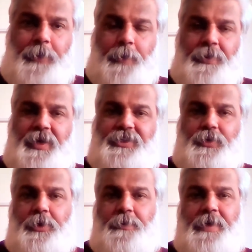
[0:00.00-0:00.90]
but it's
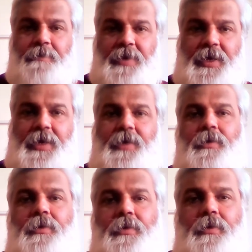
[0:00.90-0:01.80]
going to be me
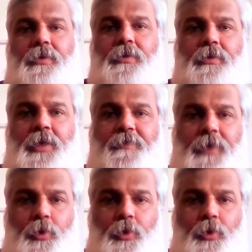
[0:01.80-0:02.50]
giving